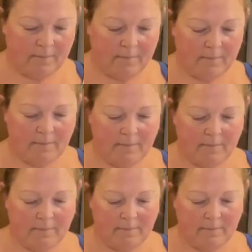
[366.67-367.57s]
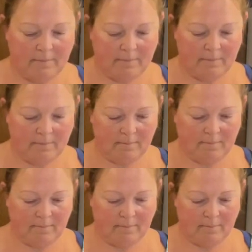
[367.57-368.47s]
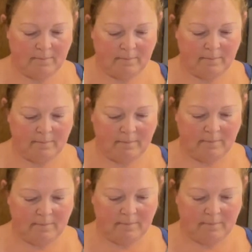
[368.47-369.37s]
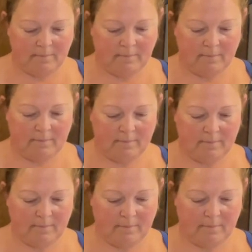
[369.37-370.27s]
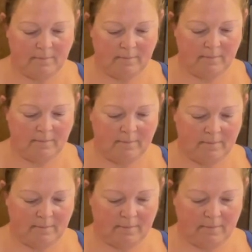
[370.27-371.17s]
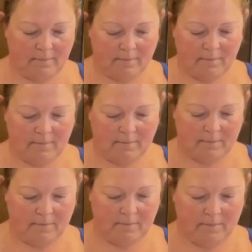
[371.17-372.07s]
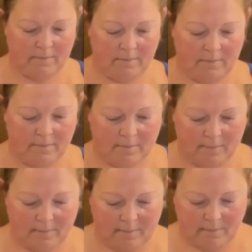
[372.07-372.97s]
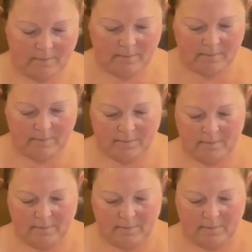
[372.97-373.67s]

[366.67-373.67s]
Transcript: Nothing is said.